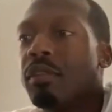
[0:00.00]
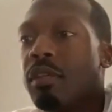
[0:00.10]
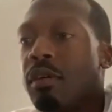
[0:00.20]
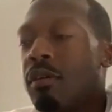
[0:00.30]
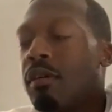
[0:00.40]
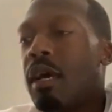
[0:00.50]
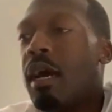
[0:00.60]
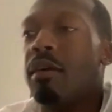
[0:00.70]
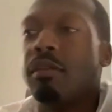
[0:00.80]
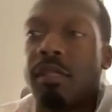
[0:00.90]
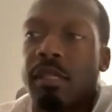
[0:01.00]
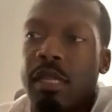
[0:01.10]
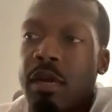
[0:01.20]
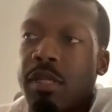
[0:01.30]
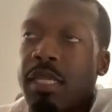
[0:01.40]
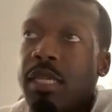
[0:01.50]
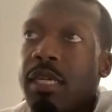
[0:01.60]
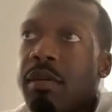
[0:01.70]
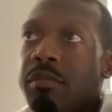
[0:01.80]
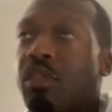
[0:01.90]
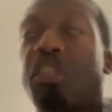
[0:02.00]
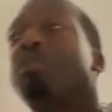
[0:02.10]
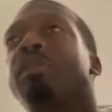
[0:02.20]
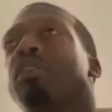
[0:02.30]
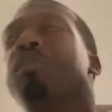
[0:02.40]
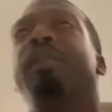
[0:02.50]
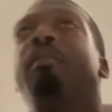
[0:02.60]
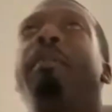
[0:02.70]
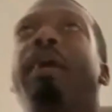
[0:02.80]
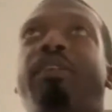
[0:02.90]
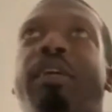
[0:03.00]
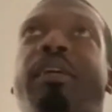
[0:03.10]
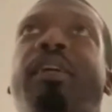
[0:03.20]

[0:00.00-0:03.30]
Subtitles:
So I was in, excuse me, let me backtrack.